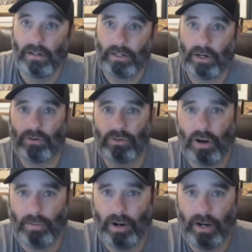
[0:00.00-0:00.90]
Daryl
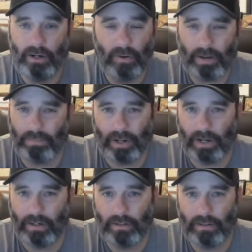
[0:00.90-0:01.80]
Strawberry, great
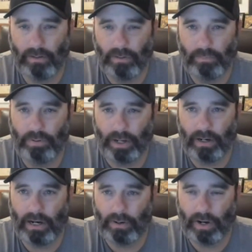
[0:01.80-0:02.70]
player, you know, good
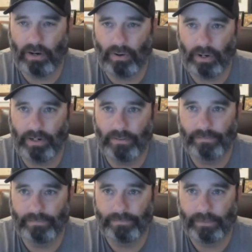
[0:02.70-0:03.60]
player, had a great career,
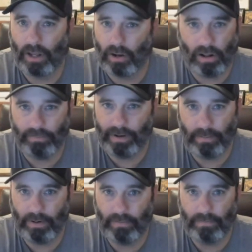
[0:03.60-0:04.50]
not a Hall of
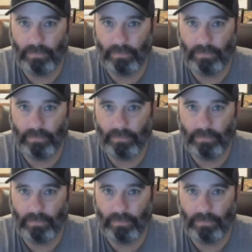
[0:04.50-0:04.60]
Famer.